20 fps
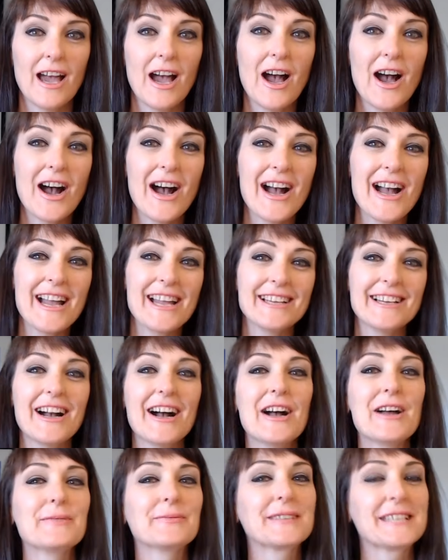Hi,
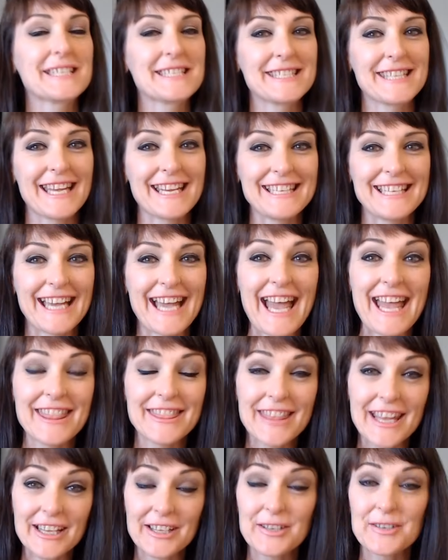I'm Kesenya, and
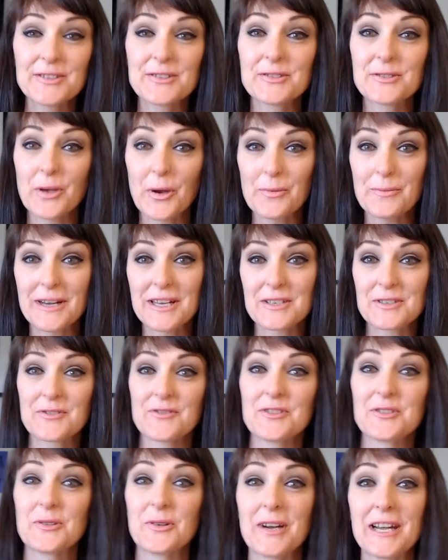thank you so much
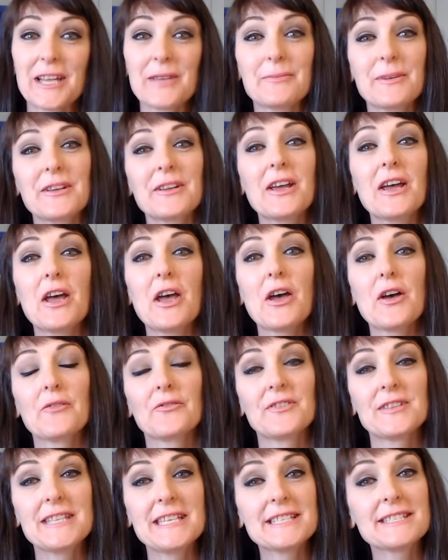for joining me
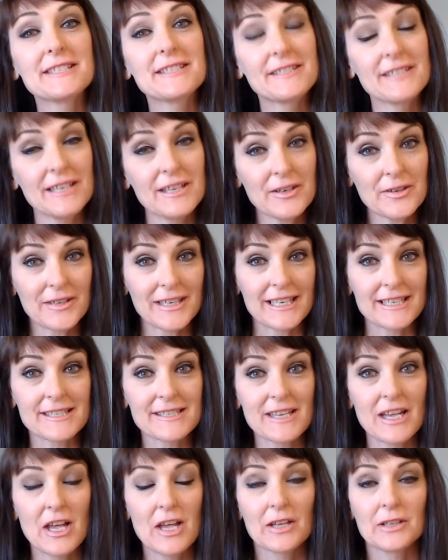for this
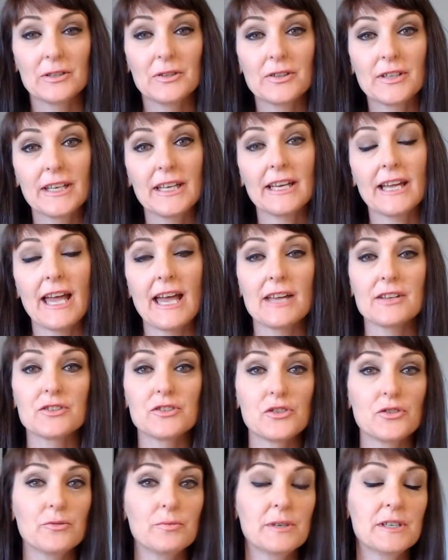series looking at
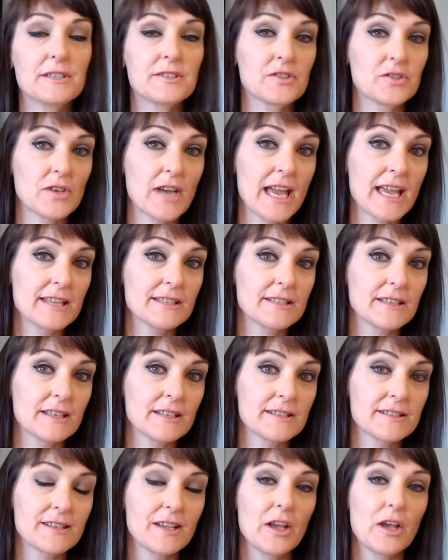Jupiter's
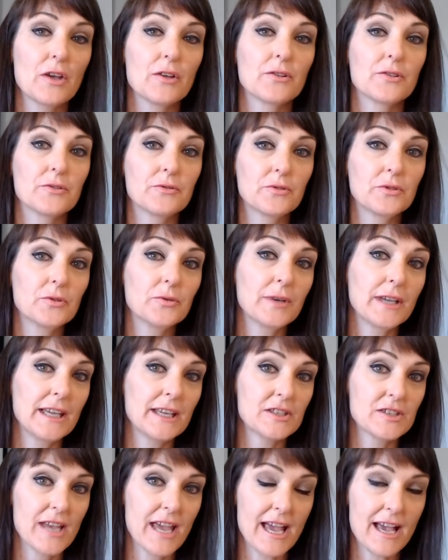transits through
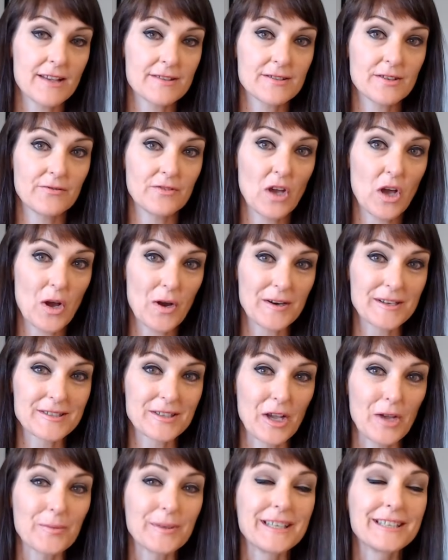each house of the
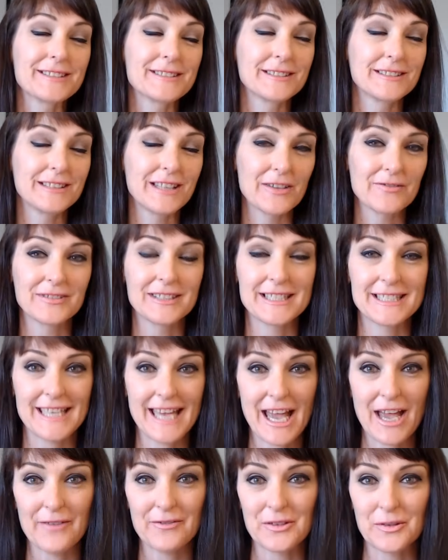horoscope. It is lovely to
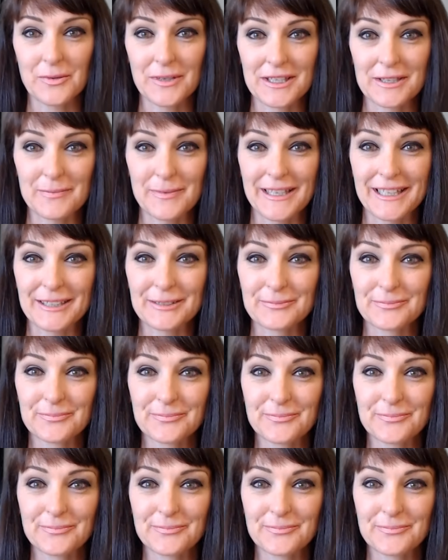have you with me.